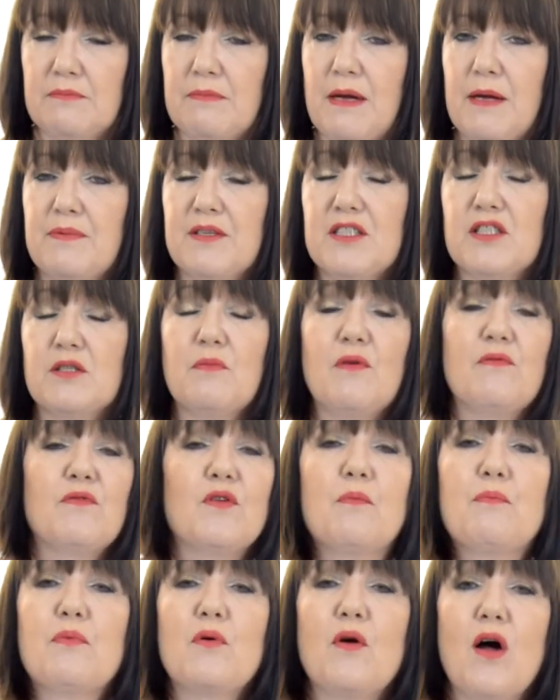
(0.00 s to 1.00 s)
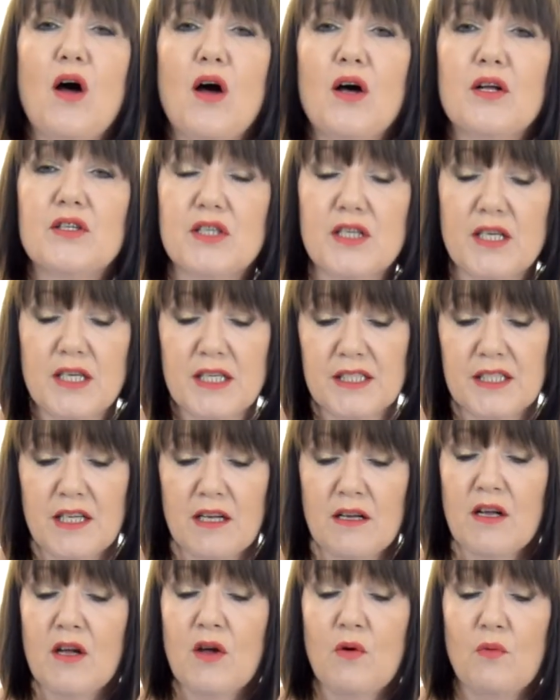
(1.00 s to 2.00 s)
maybe some of your Pradas,
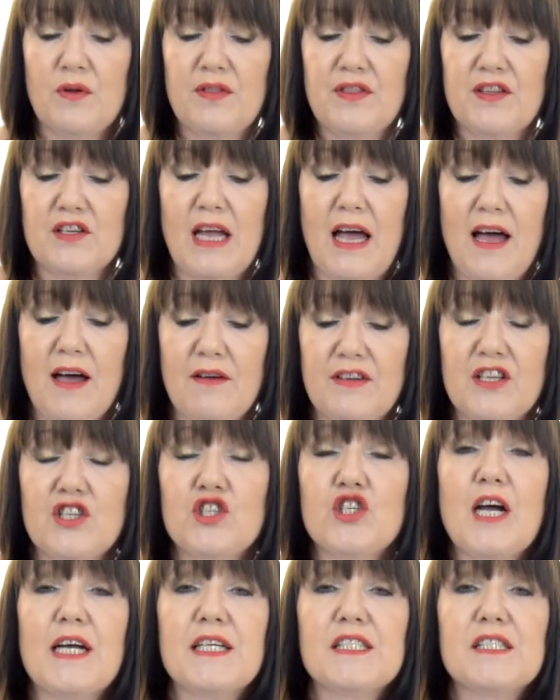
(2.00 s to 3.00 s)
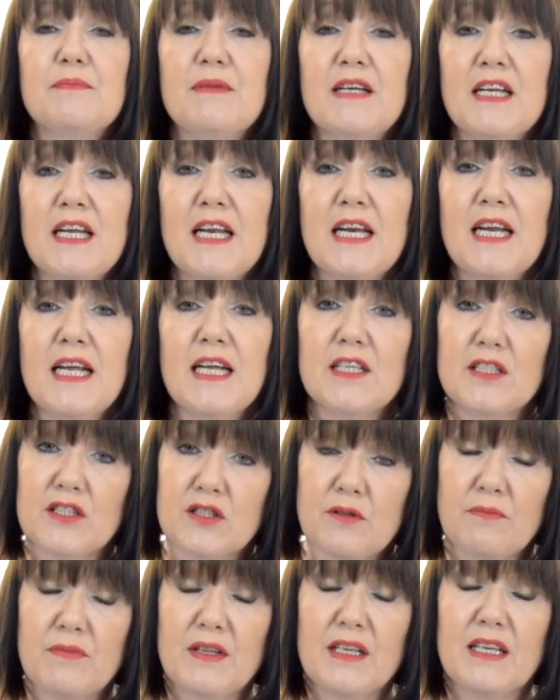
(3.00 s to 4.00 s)
with it having jasmine in it,
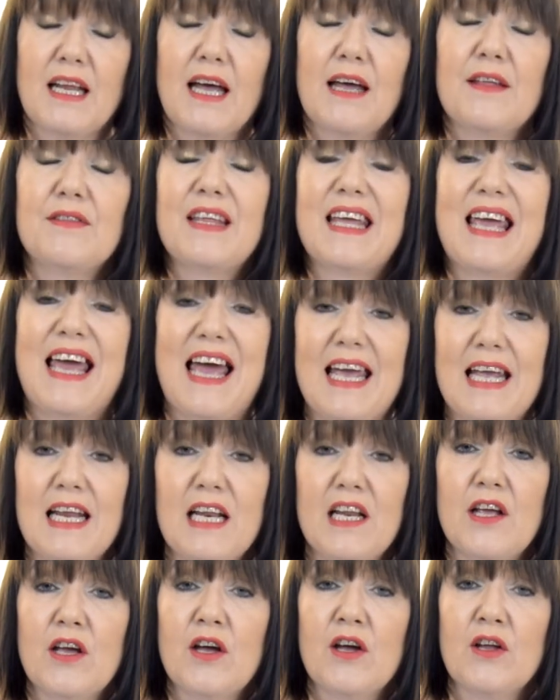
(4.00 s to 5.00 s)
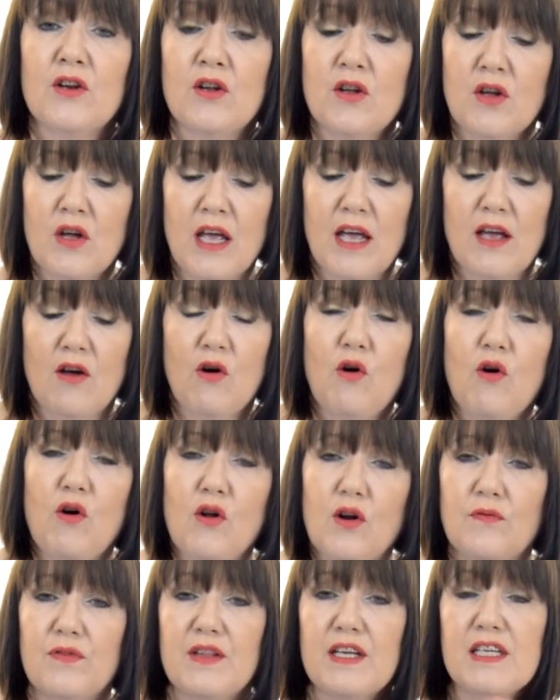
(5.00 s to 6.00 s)
something like the Alien.
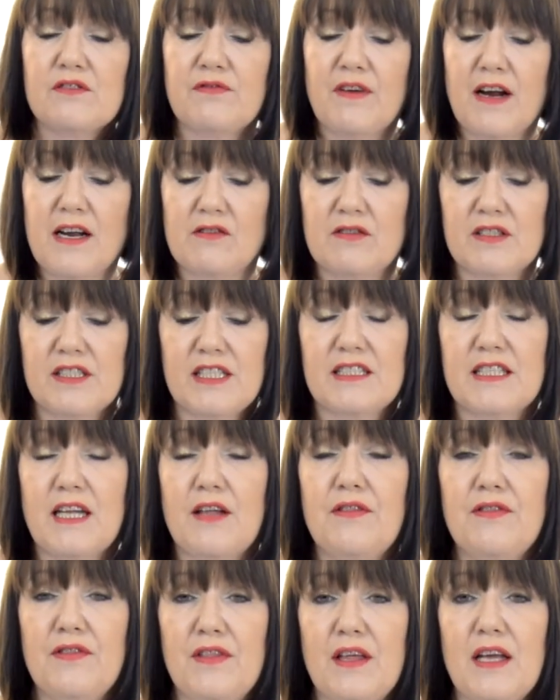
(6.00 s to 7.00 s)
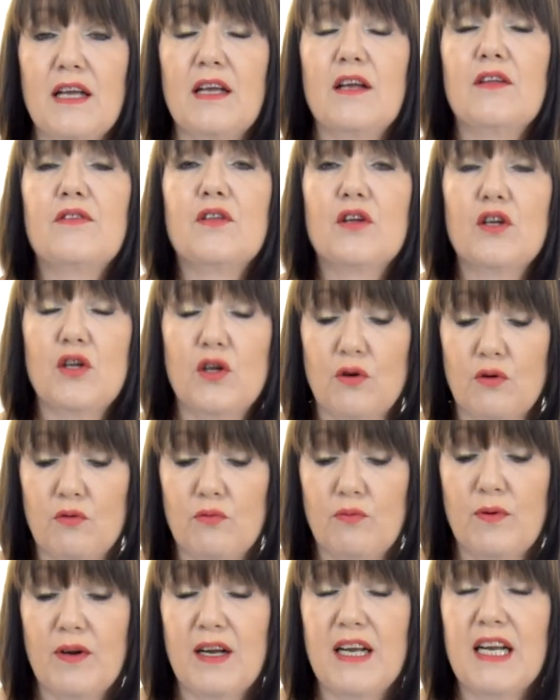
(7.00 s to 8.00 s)
All of these fragrances, I think that you'll
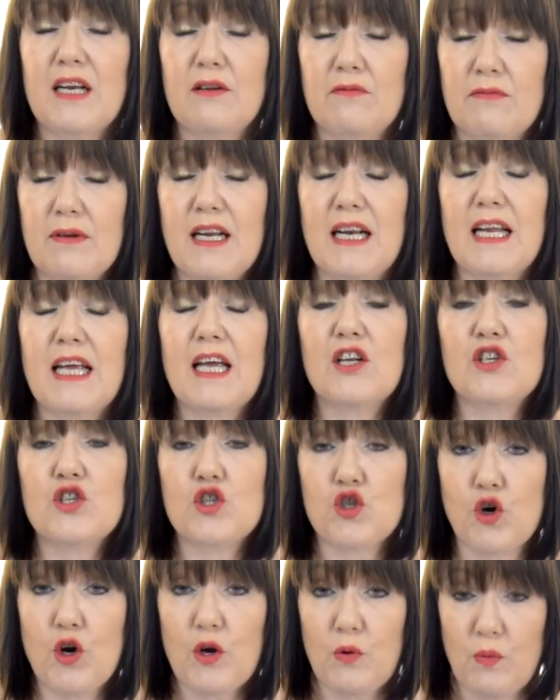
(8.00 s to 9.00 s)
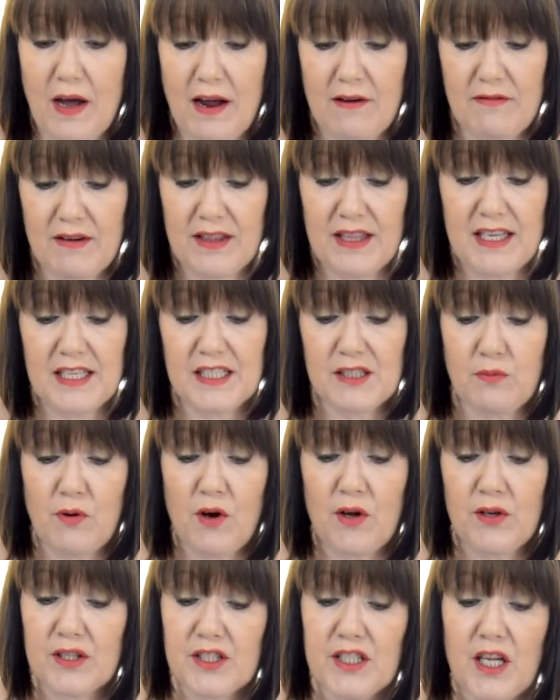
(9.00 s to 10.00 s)
really, really enjoy wearing this
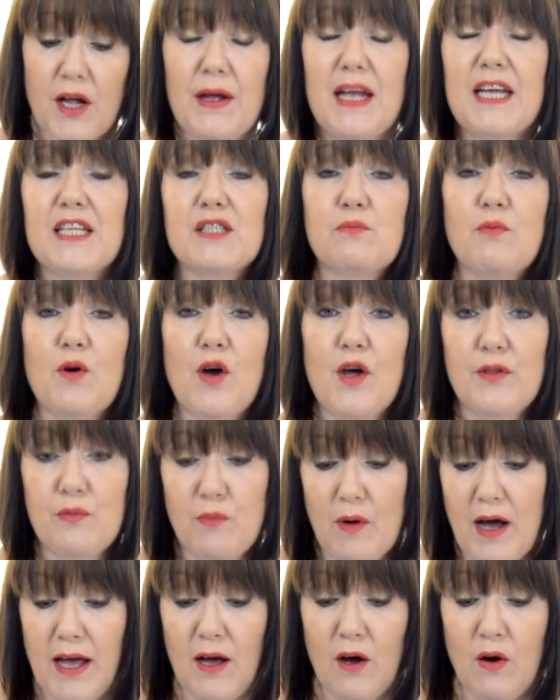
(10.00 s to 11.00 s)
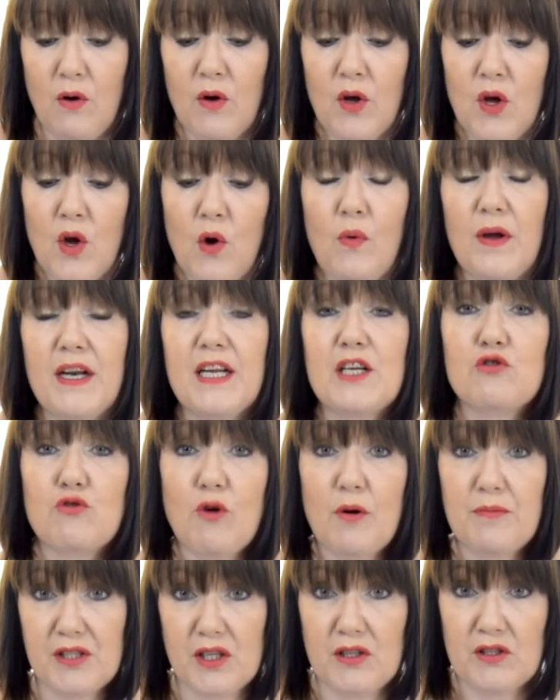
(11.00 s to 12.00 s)
one. So it's worthwhile when it
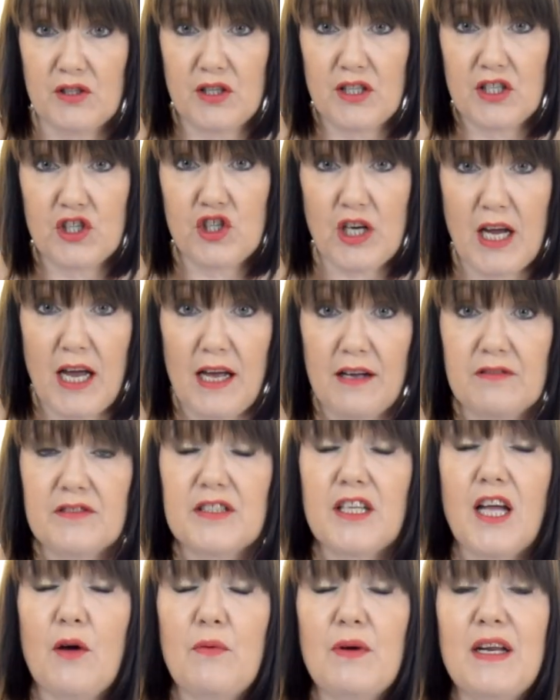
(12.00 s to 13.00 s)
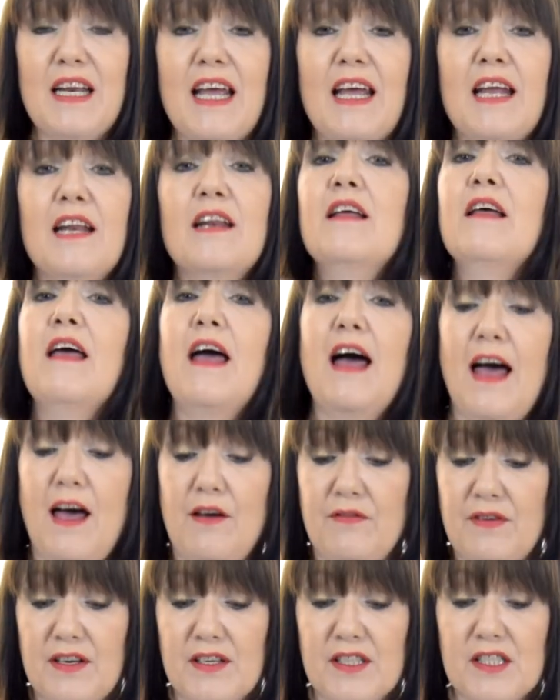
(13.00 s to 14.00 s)
drops onto the shelves, going in,
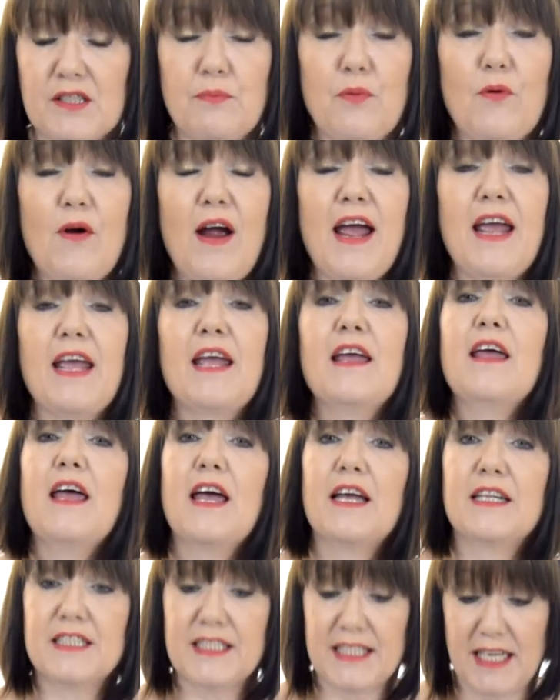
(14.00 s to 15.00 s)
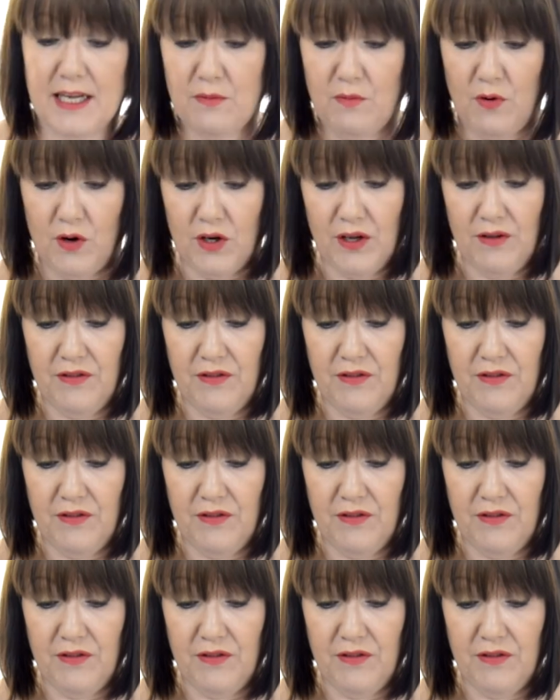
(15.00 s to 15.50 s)
having a spray and seeing what you